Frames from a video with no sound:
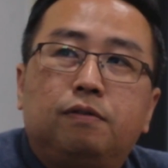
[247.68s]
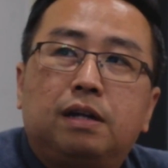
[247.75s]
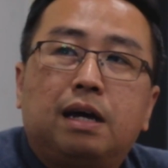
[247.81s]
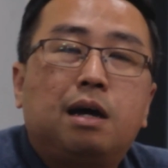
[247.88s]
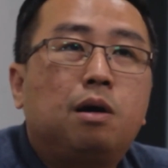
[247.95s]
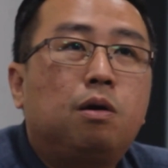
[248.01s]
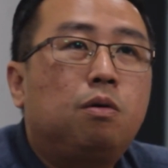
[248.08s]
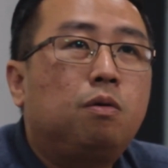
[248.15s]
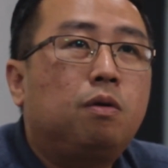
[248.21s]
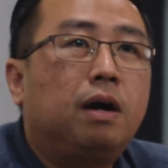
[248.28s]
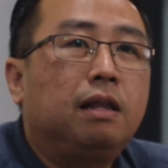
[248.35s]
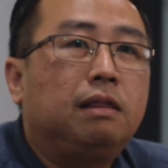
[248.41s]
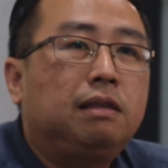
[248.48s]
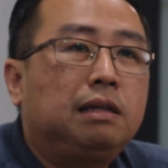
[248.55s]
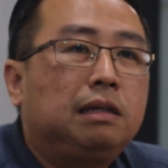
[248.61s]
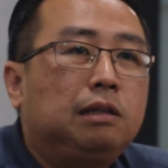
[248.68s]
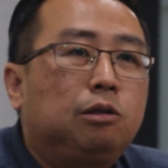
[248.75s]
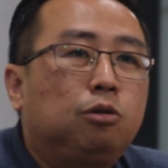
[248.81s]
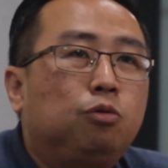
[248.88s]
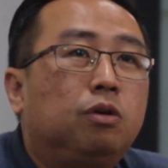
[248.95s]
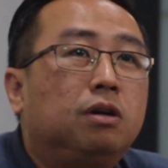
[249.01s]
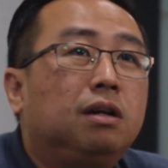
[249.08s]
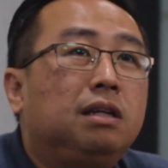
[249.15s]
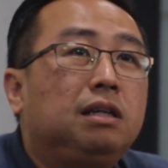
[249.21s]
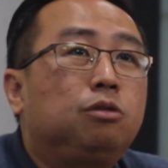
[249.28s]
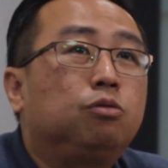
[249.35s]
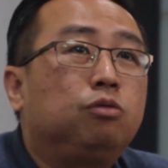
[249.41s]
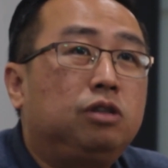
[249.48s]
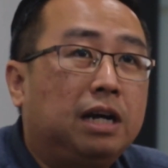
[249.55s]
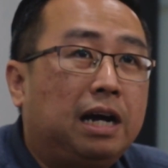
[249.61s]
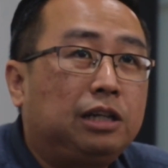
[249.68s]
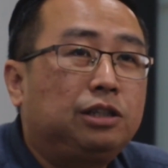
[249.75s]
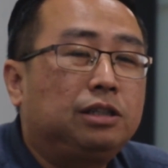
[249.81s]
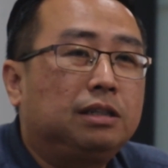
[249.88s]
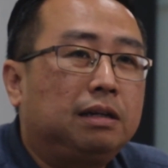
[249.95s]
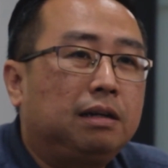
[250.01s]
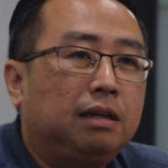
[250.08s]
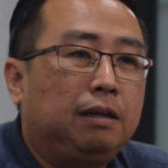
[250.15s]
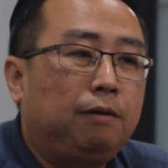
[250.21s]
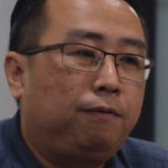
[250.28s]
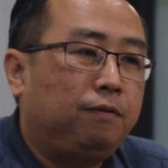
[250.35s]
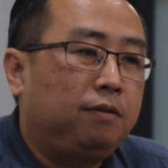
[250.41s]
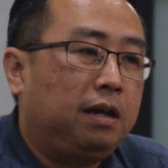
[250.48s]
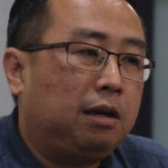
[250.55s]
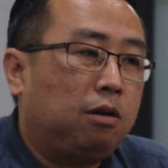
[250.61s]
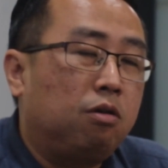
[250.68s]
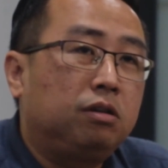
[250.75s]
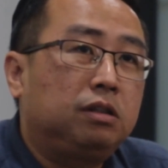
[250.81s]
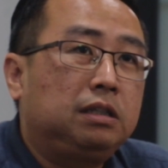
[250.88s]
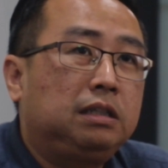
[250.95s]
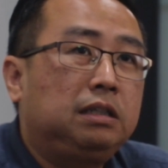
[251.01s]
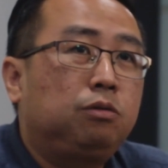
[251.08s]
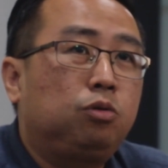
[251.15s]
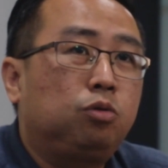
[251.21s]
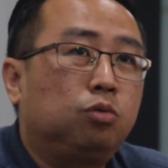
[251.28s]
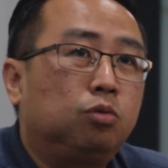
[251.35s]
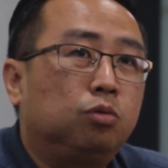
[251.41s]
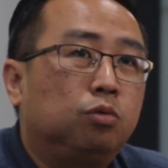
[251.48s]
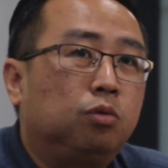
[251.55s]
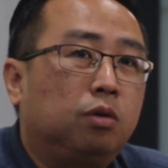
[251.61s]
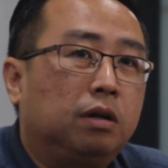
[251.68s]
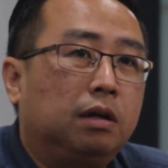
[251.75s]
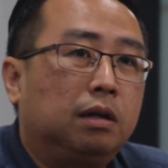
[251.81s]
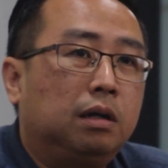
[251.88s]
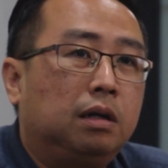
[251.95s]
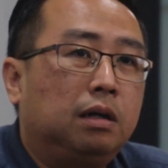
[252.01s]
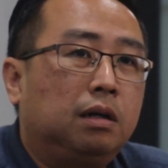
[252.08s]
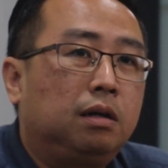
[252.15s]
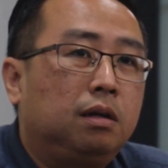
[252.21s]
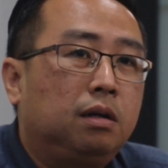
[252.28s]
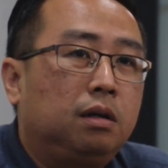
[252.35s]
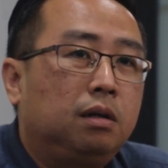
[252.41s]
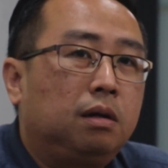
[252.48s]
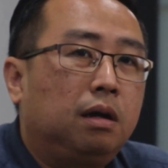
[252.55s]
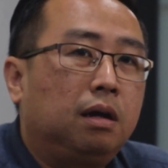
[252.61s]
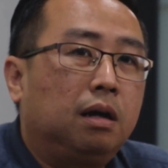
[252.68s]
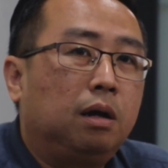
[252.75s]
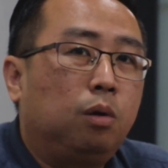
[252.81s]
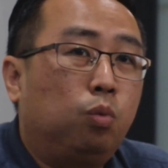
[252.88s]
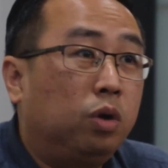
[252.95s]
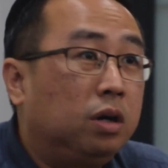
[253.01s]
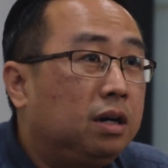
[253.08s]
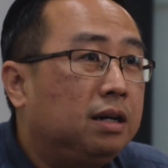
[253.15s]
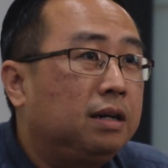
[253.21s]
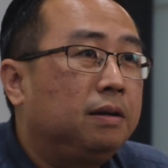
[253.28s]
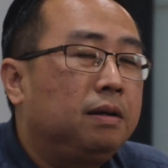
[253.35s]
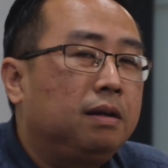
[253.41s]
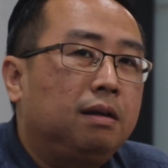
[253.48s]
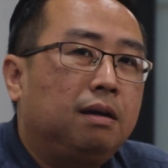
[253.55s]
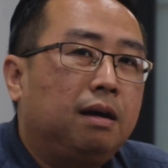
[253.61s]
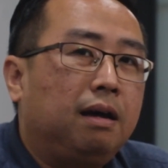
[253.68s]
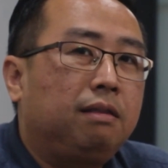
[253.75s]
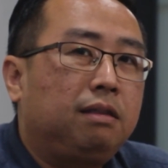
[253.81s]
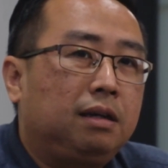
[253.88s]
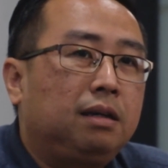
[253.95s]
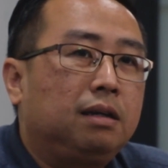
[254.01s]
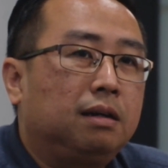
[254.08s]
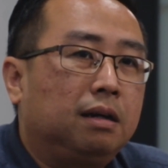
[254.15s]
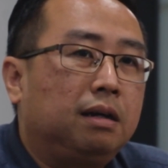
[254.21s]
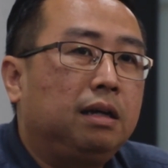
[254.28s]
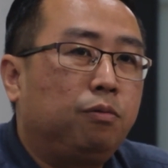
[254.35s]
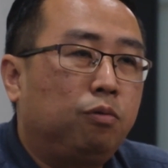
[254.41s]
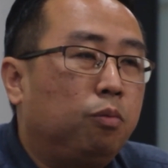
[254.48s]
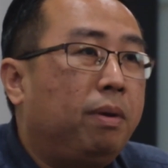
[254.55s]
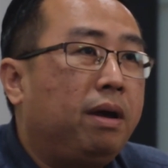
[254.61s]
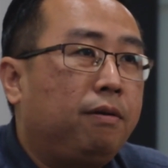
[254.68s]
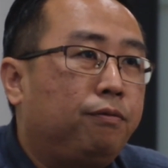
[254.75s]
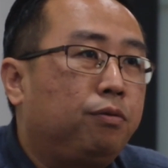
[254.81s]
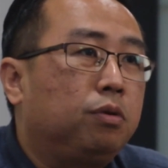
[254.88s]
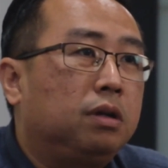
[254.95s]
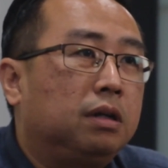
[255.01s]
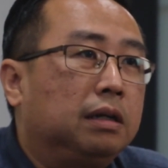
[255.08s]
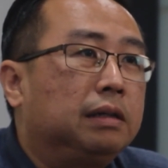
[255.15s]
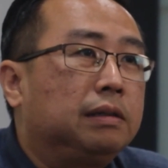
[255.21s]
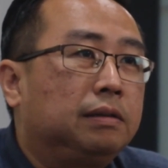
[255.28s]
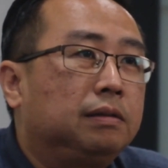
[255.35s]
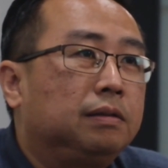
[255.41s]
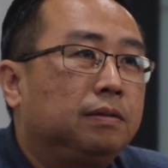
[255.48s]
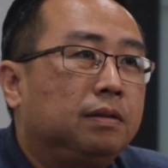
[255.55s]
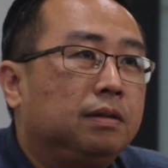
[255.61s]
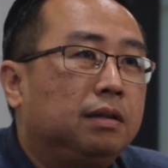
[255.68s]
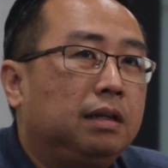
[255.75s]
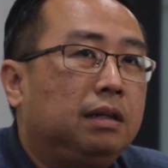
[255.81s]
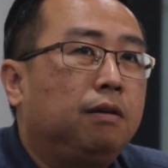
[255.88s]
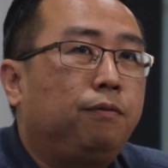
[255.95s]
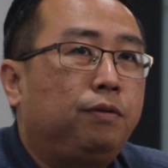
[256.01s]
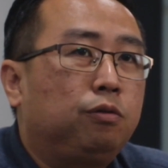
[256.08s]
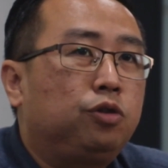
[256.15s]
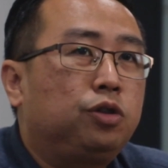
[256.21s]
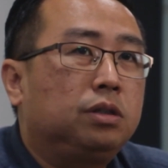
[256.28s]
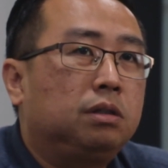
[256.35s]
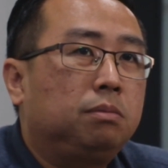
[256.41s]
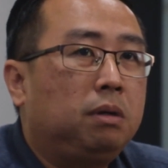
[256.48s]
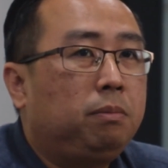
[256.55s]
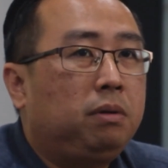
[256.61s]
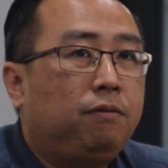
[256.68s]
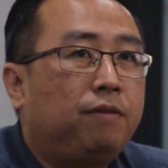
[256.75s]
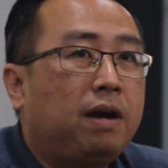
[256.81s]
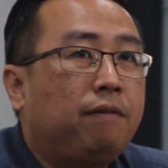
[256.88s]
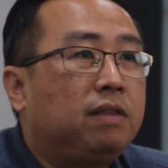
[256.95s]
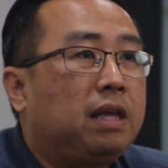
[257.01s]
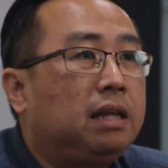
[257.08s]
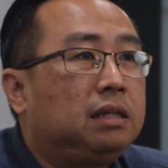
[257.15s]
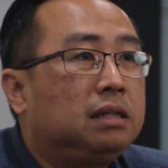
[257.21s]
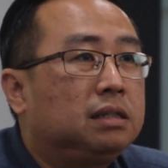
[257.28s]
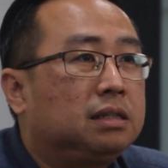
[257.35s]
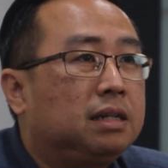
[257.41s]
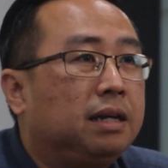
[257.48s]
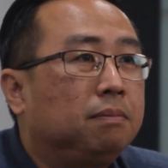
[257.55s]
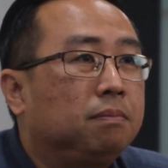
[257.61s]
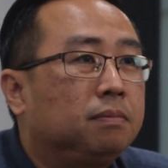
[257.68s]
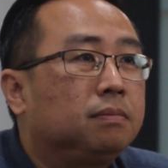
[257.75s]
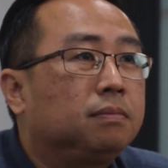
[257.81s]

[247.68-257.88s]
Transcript: now, I think too early to judge. If they continue to work, I think it will bear fruit in the future, maybe 5-10 years' time.